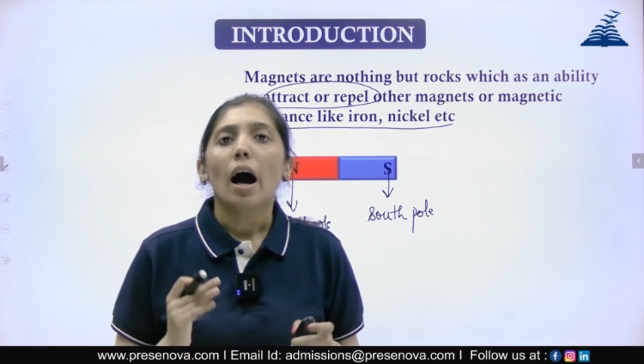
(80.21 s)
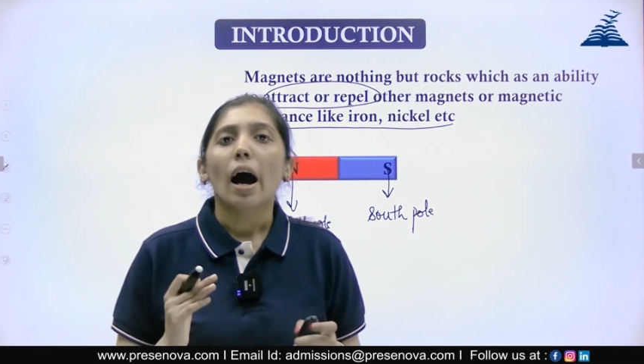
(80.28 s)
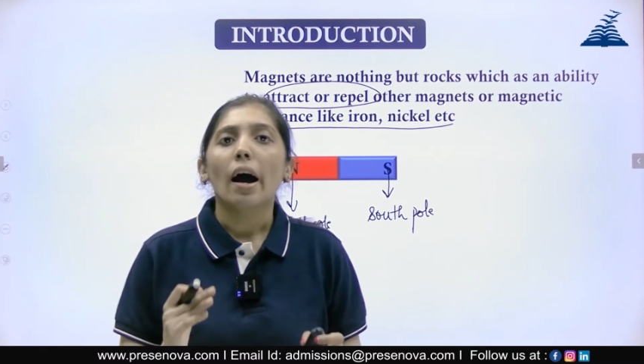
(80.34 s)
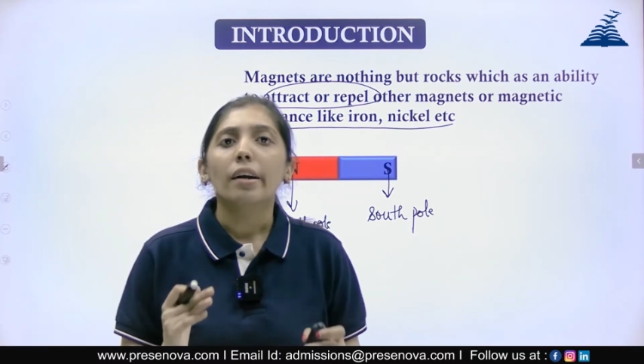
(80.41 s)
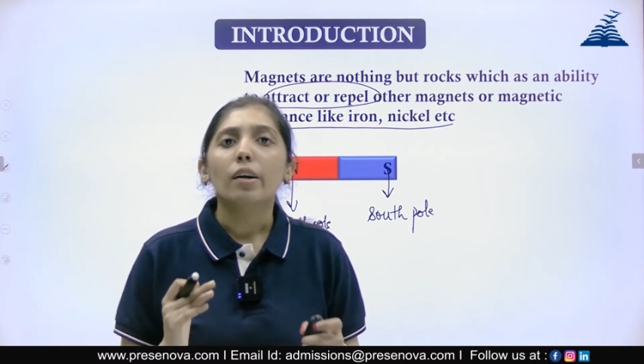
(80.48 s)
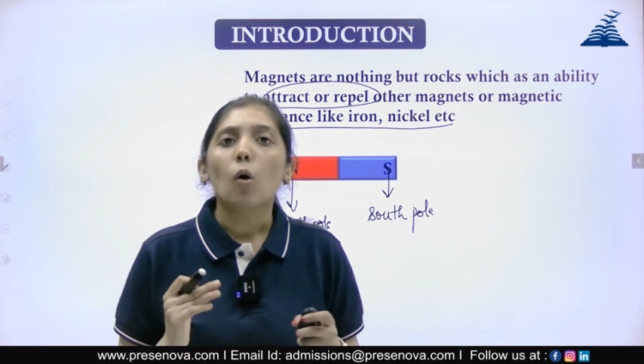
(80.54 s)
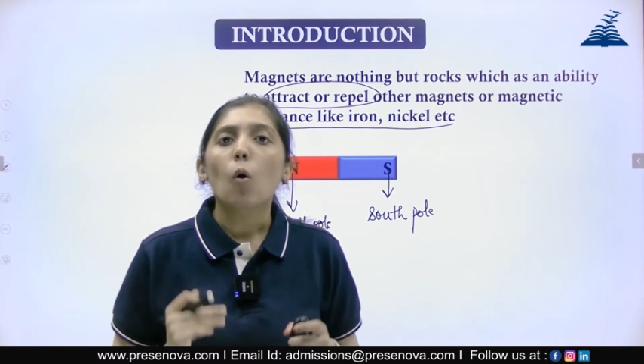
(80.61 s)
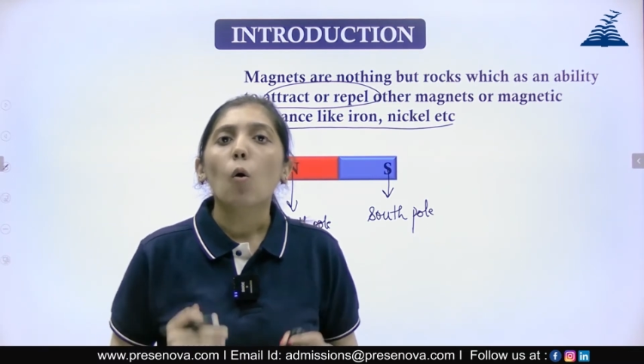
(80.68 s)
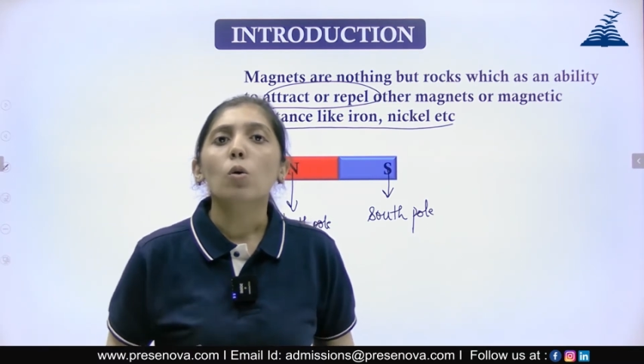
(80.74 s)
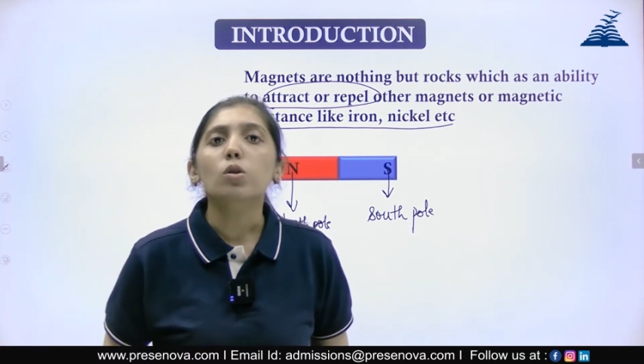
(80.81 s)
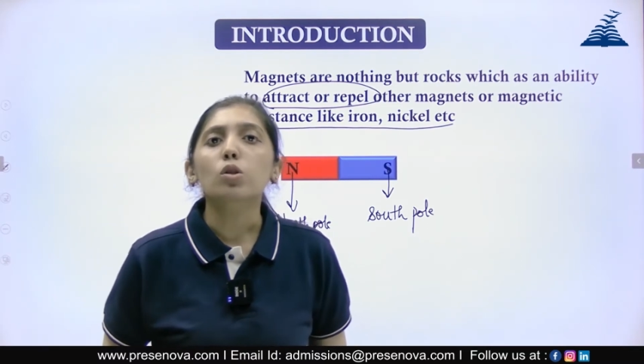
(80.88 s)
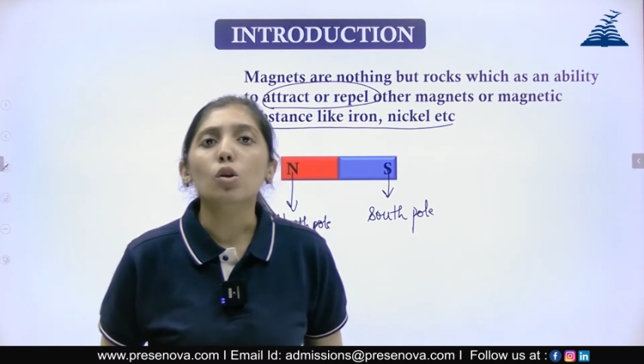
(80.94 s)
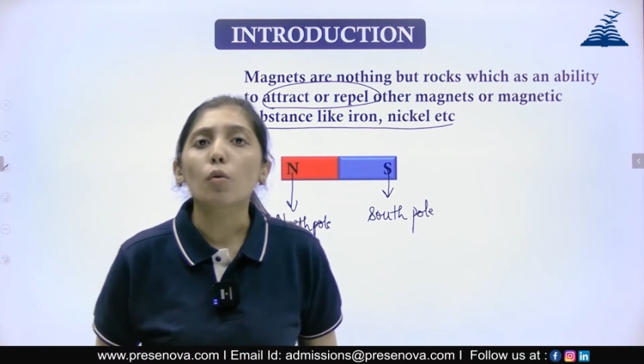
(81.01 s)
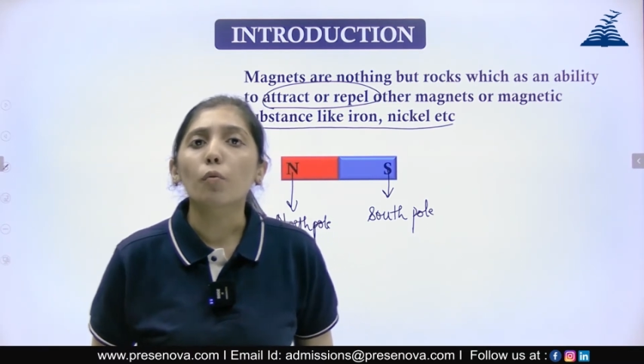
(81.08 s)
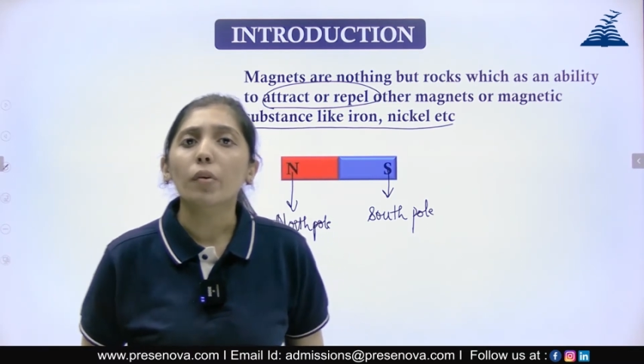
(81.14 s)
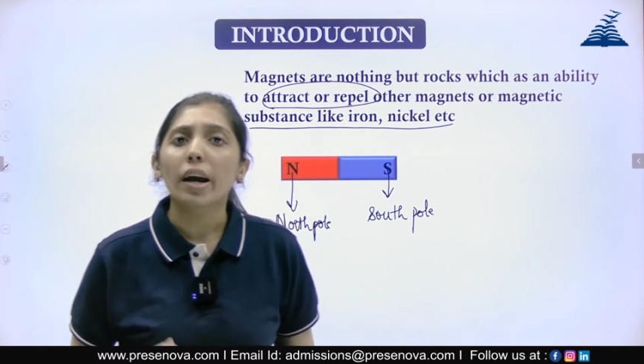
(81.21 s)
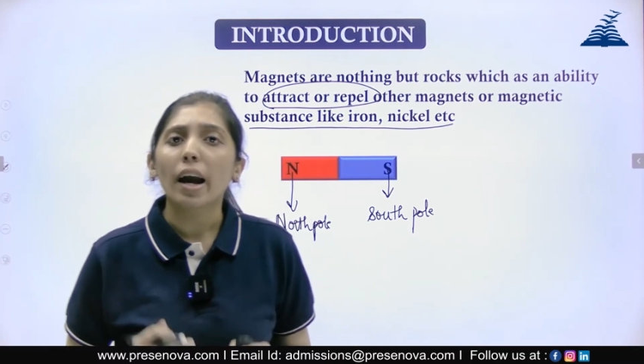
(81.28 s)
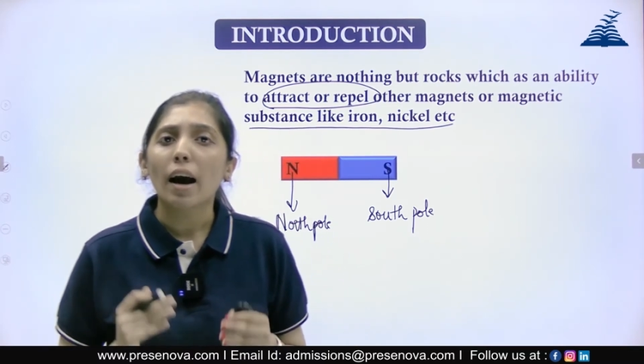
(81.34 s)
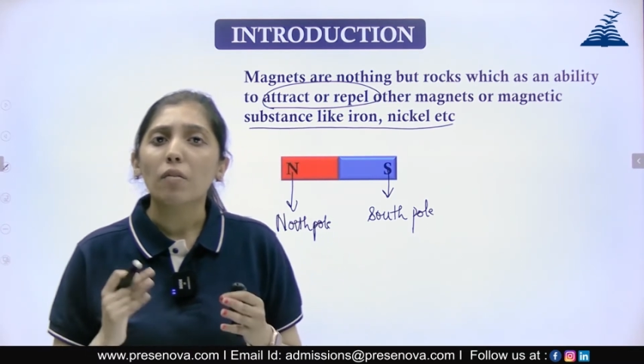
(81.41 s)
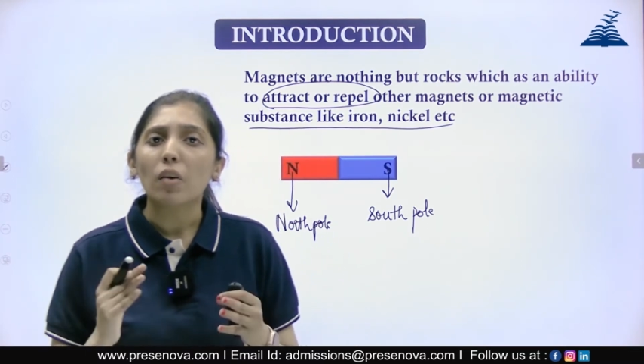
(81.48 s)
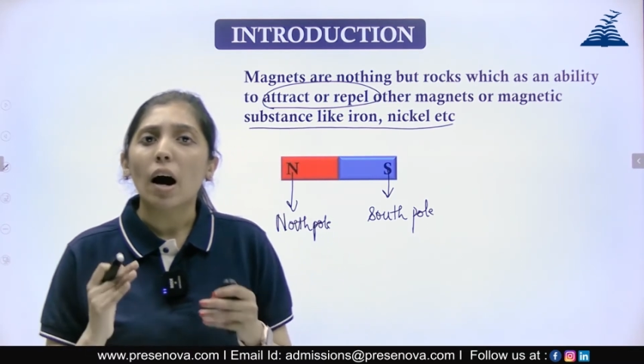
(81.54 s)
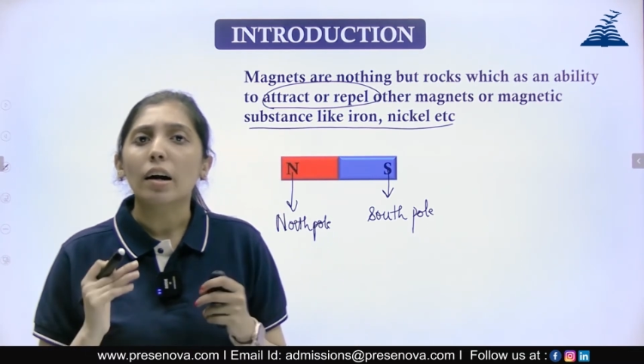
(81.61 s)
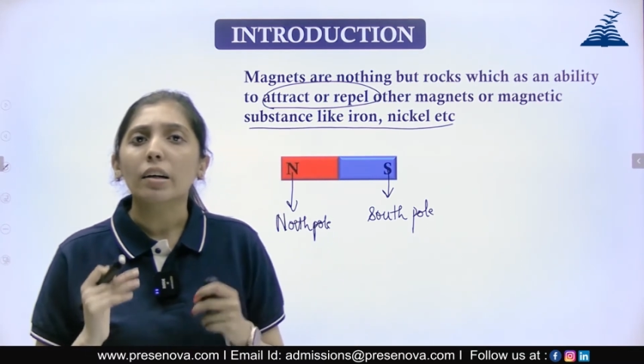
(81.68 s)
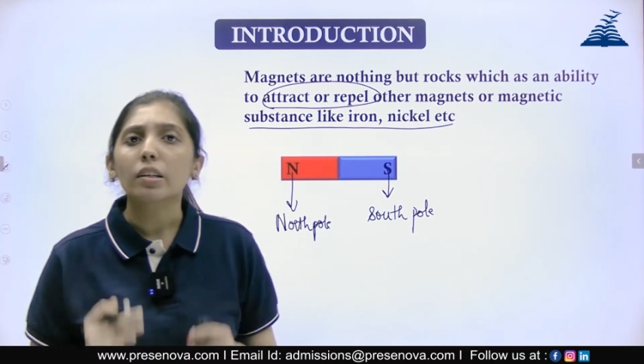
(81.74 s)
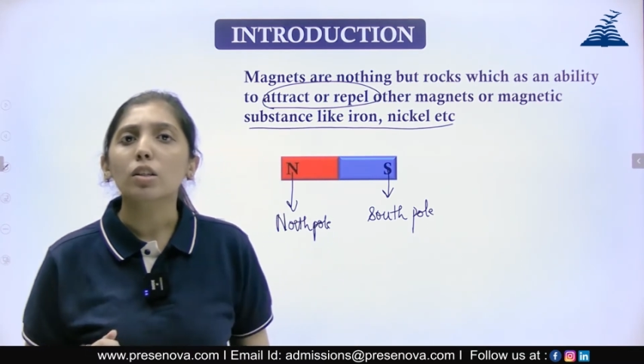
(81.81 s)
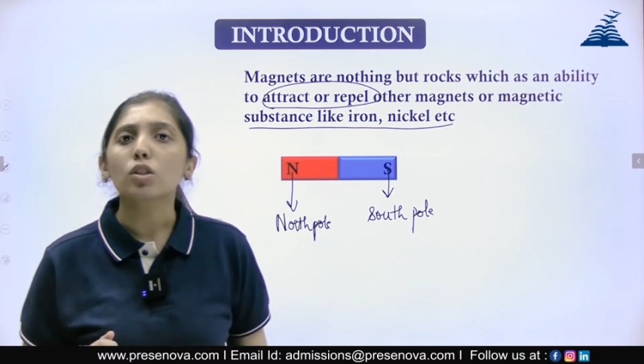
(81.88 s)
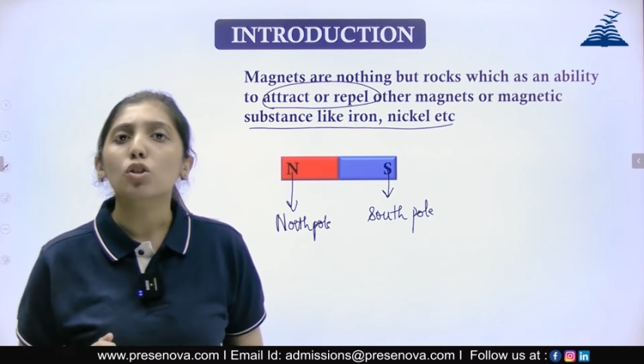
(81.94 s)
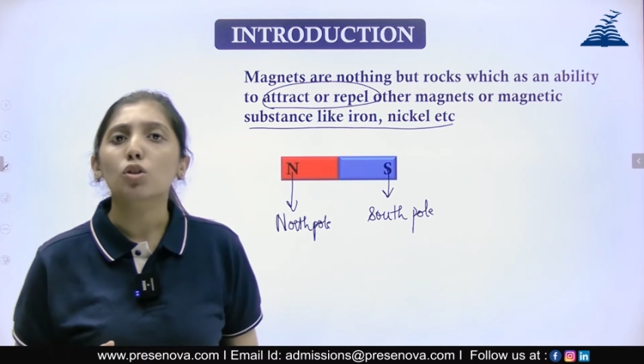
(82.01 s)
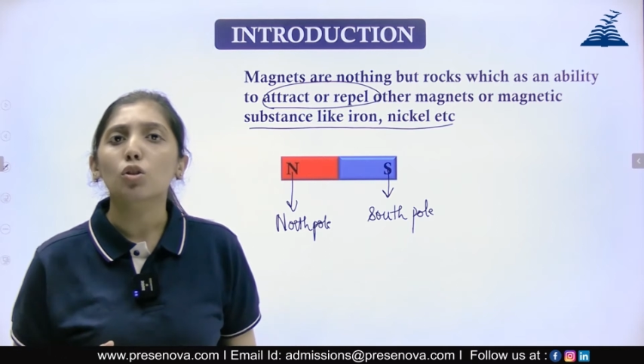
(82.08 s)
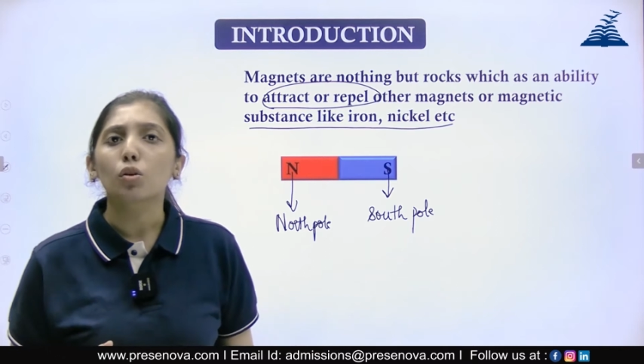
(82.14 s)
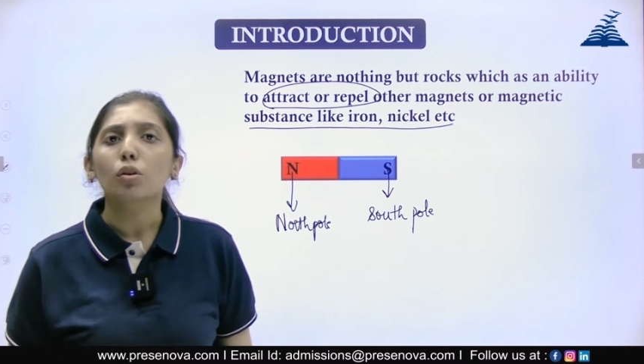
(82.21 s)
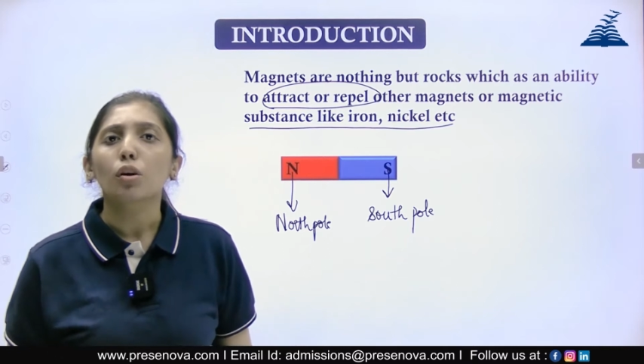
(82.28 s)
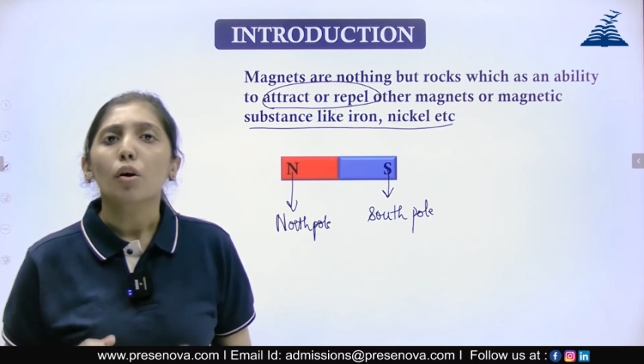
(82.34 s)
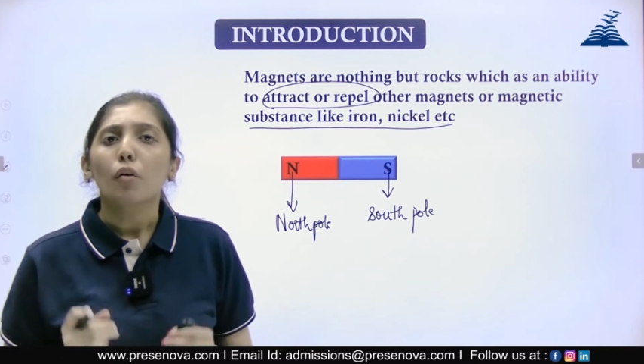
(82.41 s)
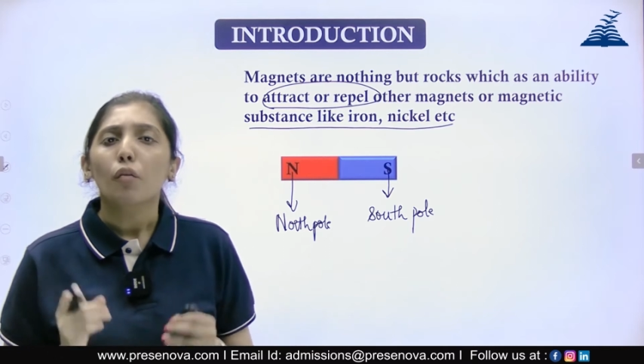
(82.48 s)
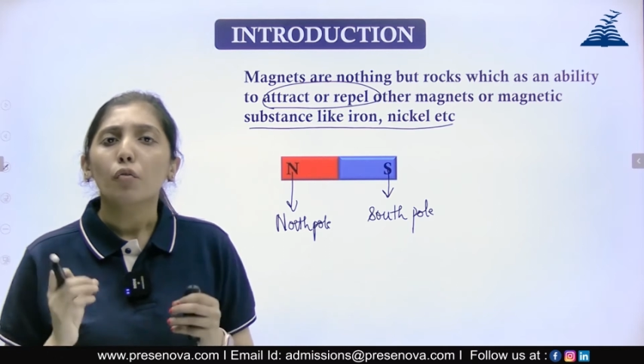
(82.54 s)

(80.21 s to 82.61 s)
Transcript: And also we have understood